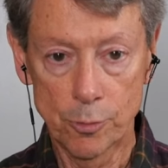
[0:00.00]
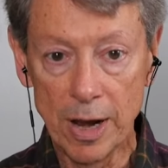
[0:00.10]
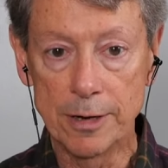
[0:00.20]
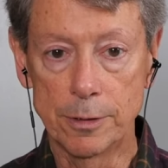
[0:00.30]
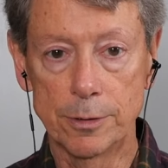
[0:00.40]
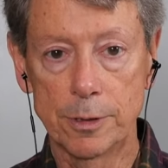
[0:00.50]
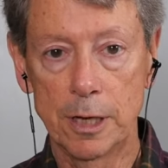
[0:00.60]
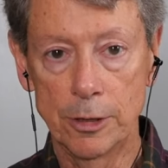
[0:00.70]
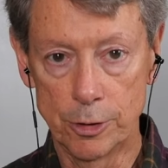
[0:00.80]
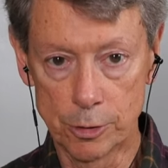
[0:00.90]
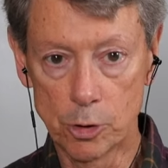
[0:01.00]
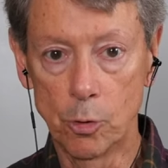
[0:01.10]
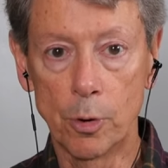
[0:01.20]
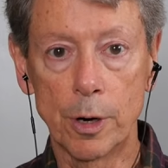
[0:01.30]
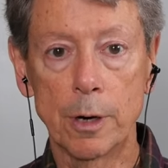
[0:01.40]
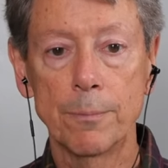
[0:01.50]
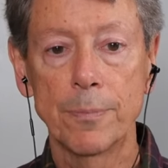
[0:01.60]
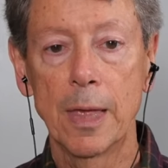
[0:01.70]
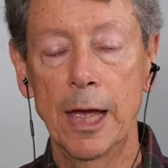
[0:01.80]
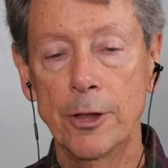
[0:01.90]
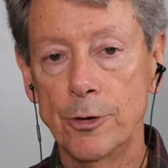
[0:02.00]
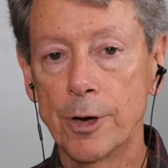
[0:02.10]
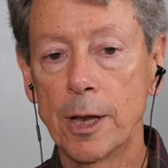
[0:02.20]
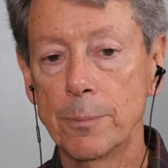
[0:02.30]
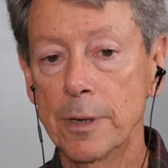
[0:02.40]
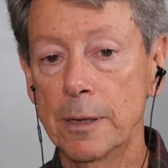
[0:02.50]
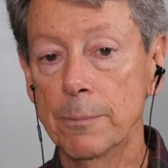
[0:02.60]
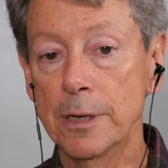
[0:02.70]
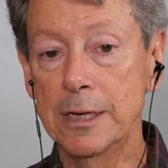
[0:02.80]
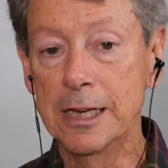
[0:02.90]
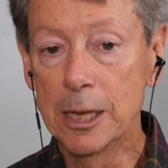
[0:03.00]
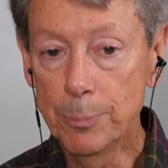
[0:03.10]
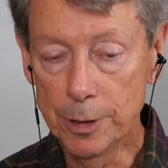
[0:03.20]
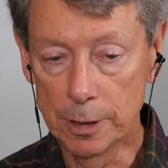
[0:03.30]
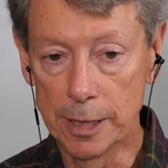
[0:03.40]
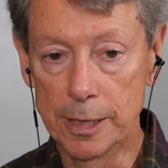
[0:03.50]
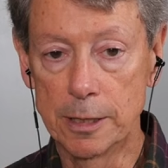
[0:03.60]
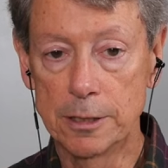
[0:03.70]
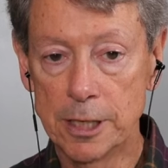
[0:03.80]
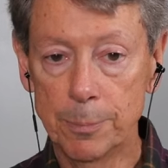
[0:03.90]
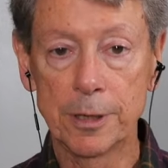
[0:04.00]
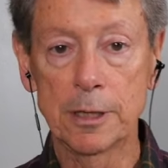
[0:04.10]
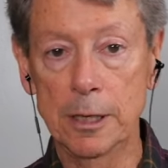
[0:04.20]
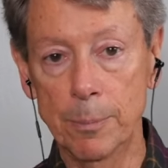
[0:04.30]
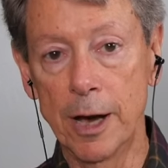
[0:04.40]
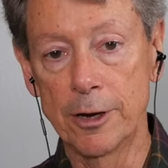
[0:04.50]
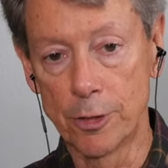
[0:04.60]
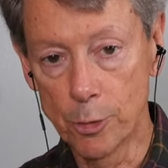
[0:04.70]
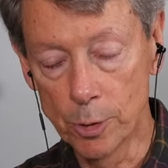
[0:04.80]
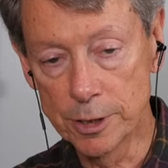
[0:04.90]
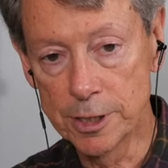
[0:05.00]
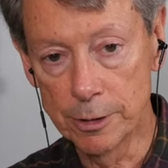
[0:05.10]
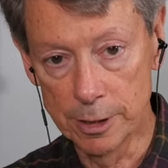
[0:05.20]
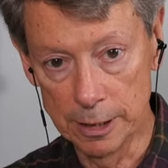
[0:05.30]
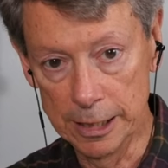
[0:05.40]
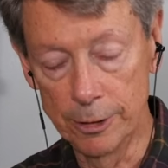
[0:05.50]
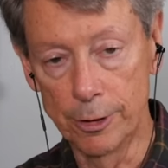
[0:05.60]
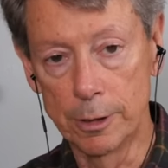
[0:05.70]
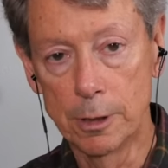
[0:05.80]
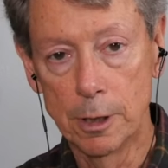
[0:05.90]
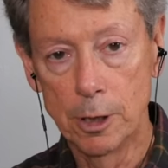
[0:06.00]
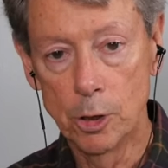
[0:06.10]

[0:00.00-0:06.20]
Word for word: threatened in their core and they're not being manipulated typically by an authoritarian leader